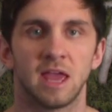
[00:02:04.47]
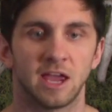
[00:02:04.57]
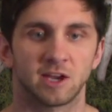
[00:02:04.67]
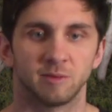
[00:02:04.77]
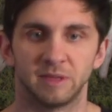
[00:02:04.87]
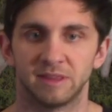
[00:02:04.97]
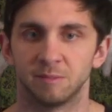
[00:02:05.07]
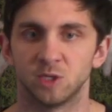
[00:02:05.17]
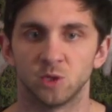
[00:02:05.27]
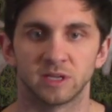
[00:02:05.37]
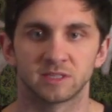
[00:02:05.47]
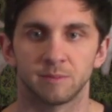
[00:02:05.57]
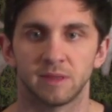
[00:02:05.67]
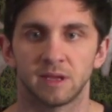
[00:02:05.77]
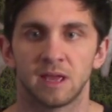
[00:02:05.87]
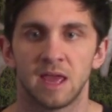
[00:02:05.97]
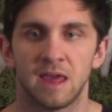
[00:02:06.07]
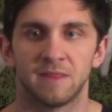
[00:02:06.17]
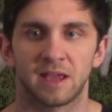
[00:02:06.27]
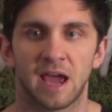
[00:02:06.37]
It could be them doing something
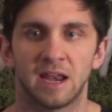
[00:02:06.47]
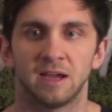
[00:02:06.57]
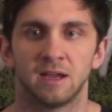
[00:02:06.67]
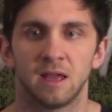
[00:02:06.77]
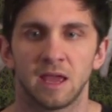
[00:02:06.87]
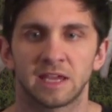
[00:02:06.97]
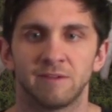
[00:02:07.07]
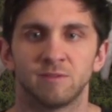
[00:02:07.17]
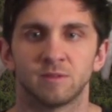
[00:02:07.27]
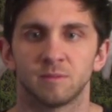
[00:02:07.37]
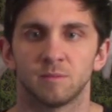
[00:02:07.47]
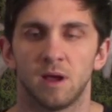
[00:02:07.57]
that kind of gives